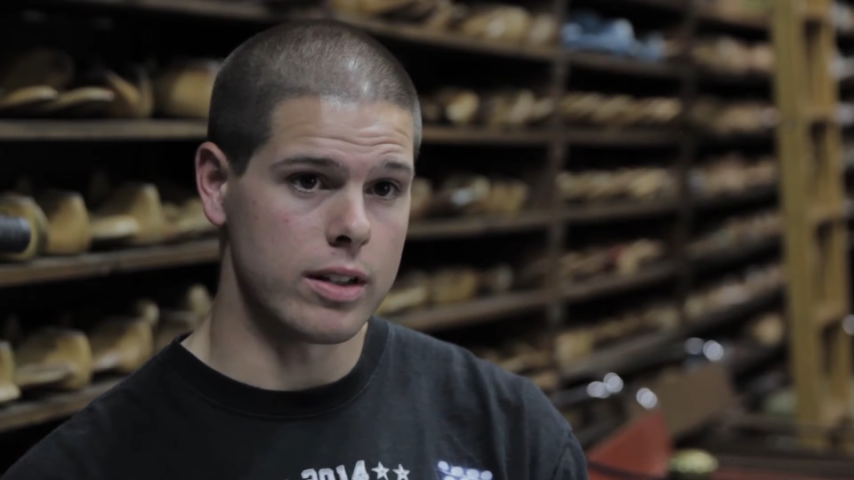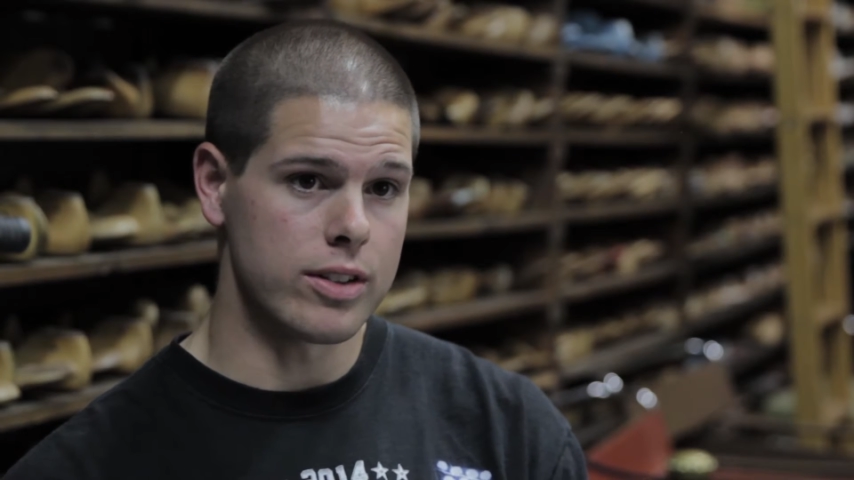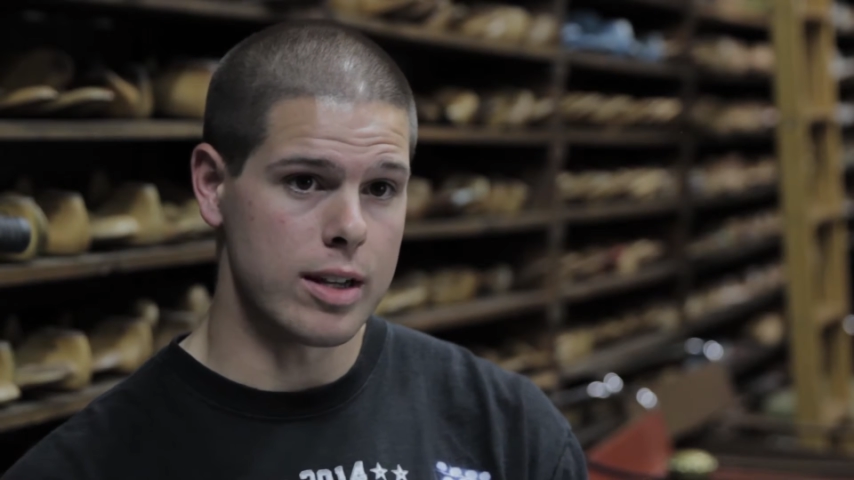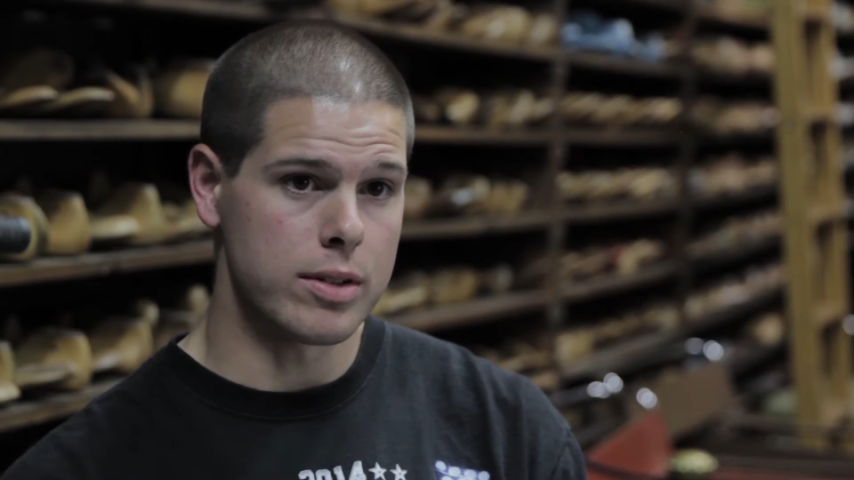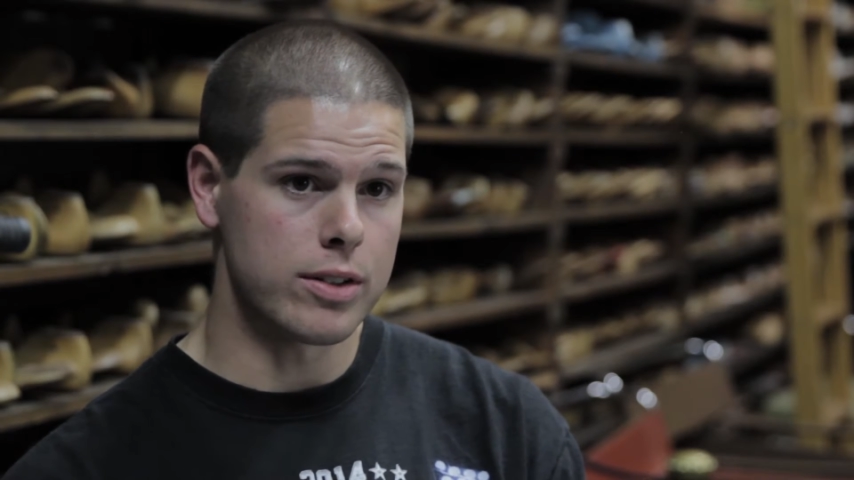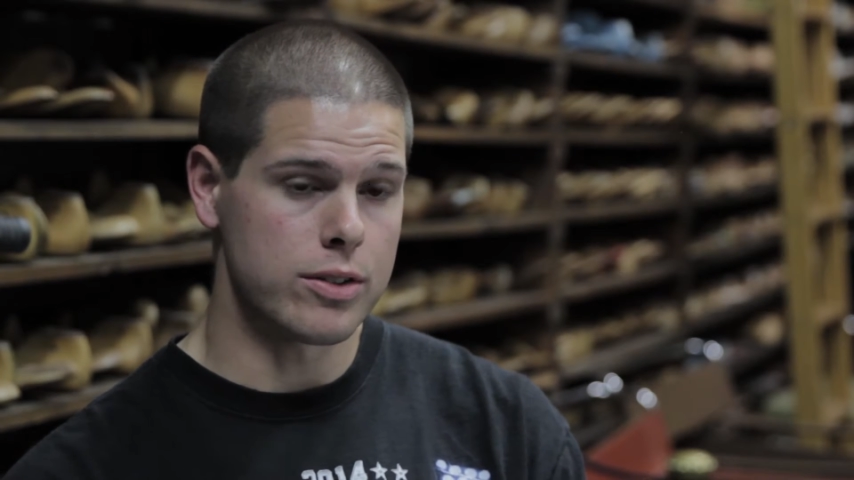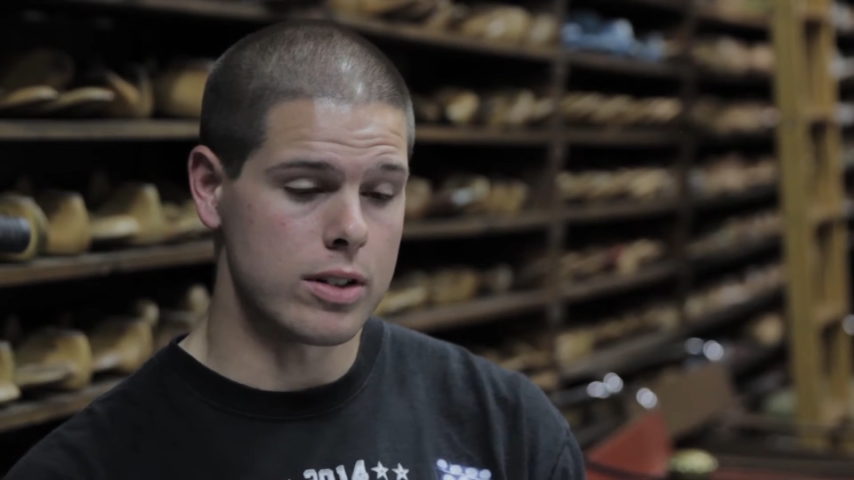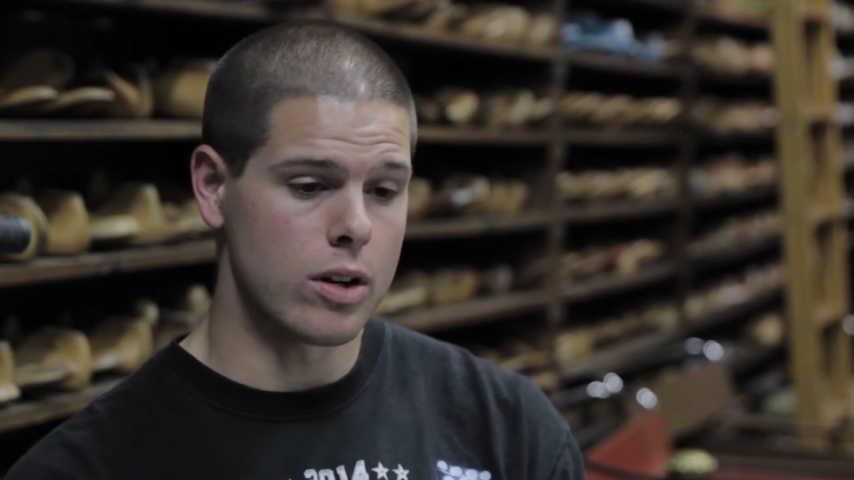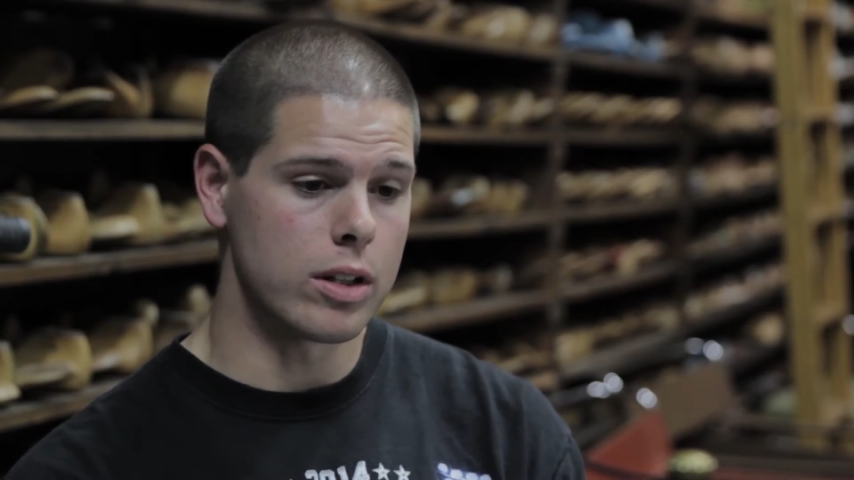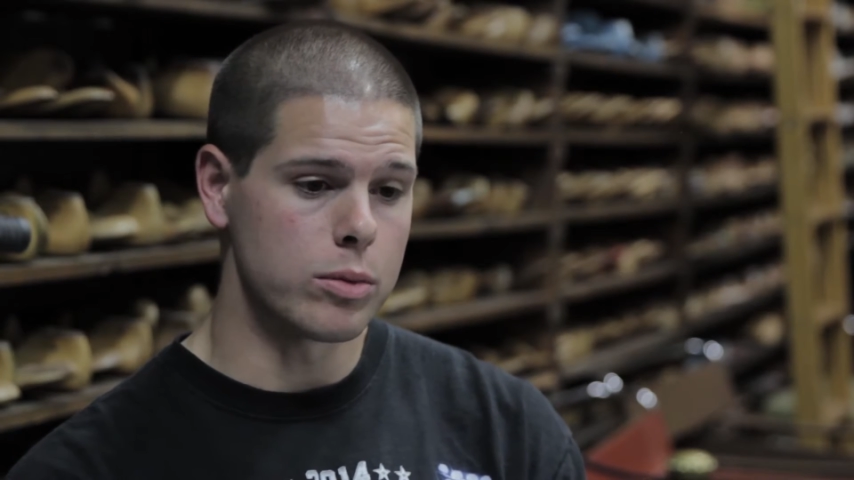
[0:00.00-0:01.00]
entertainment industry
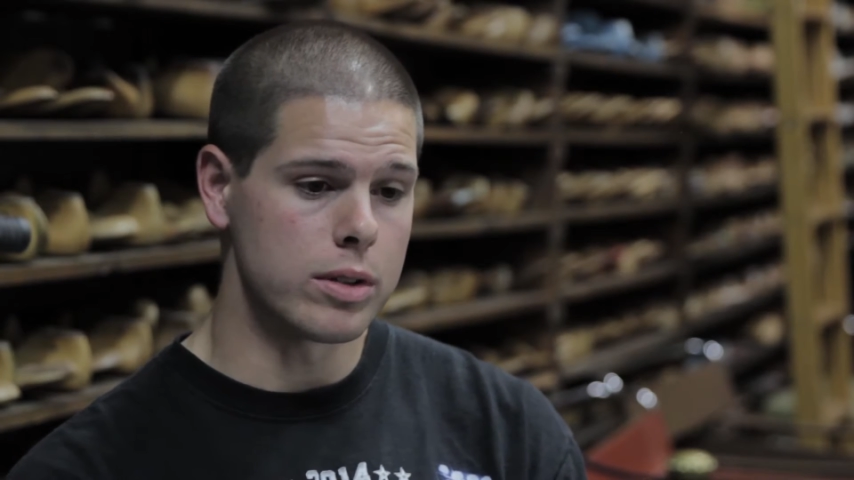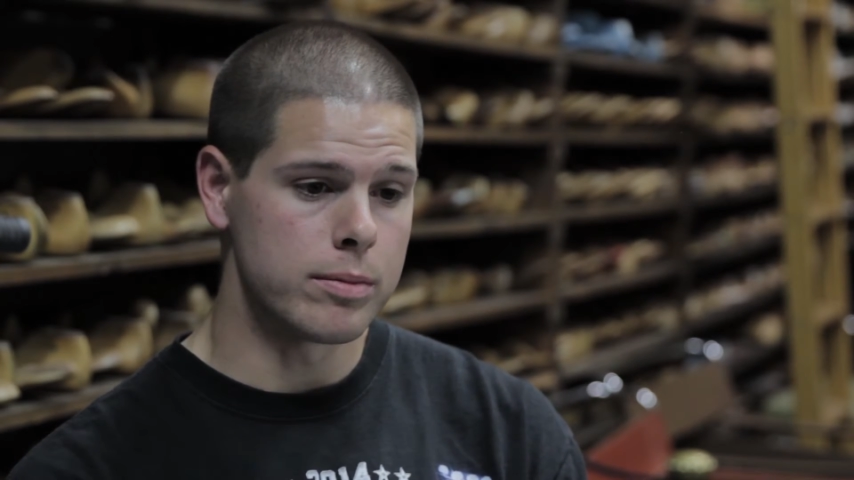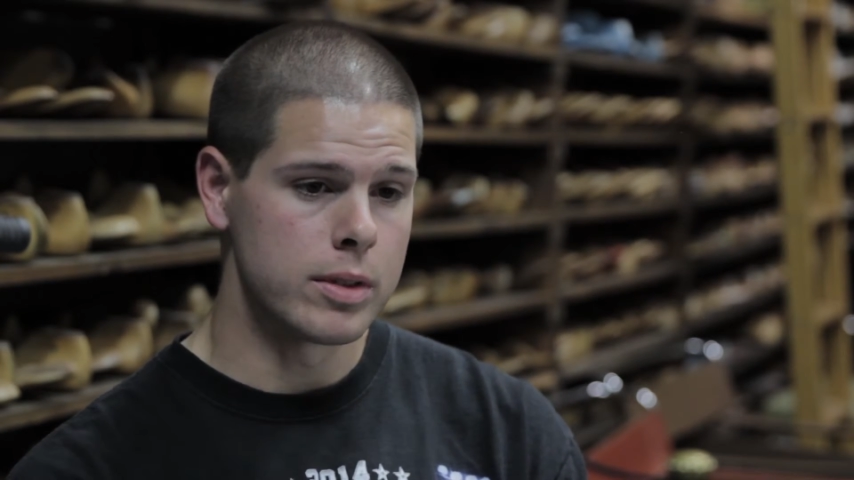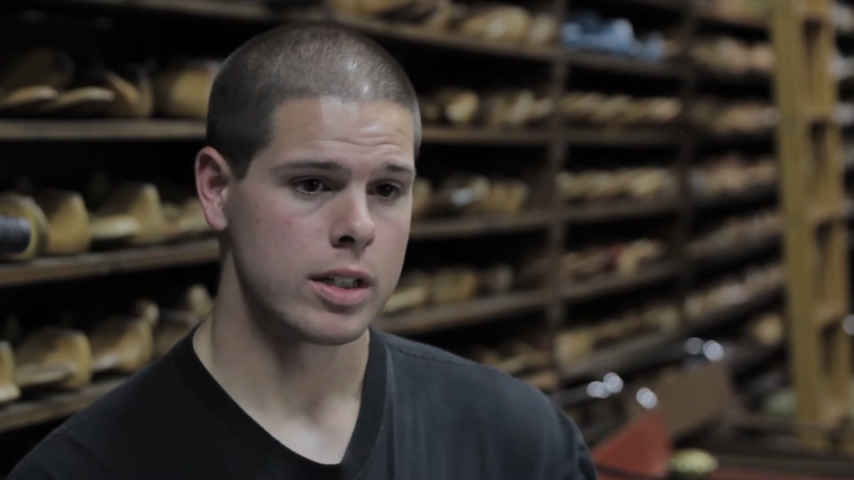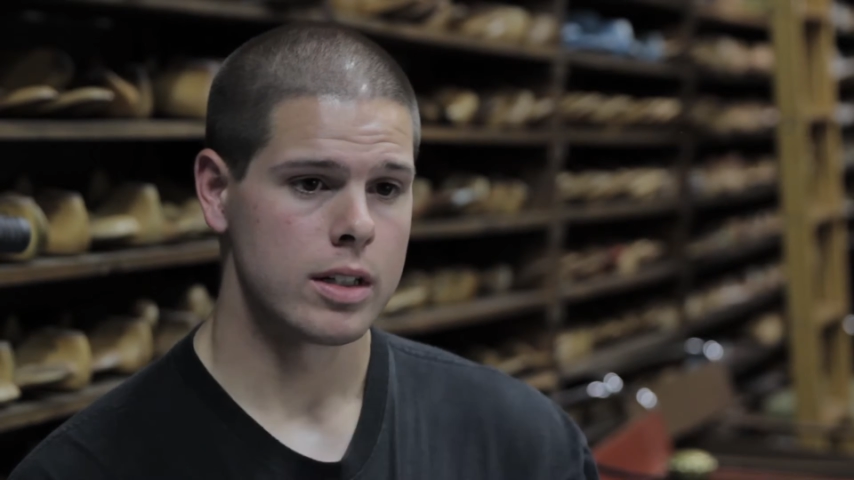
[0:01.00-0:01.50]
in Hollywood.